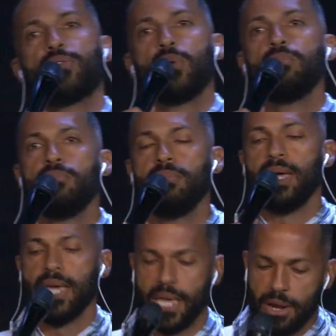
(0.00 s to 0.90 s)
through
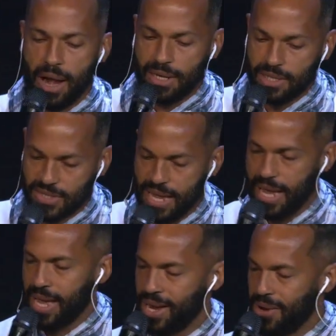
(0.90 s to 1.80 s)
me, and it's
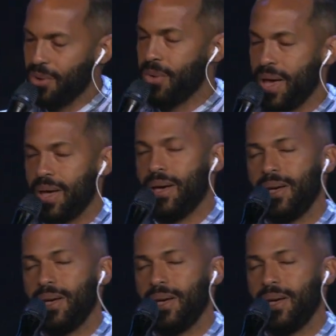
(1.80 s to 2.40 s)
here where